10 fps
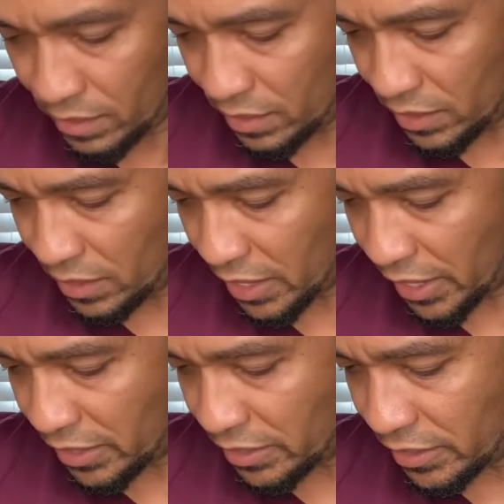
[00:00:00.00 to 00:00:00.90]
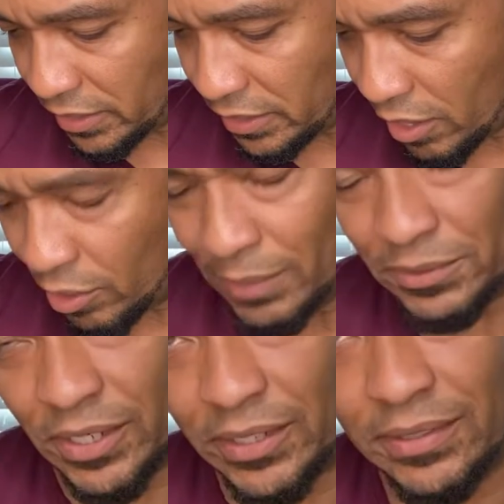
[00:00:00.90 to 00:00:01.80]
E, A, D. Oh, I'm
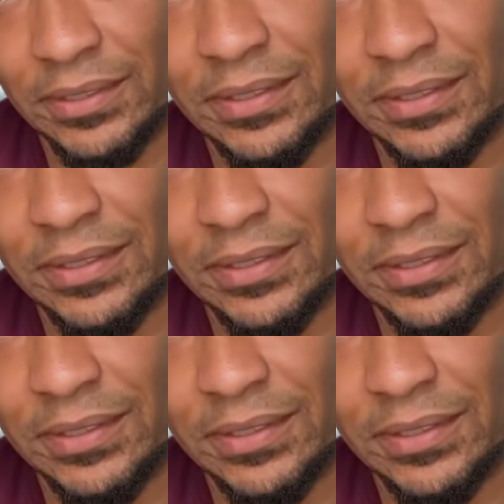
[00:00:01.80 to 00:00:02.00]
sorry.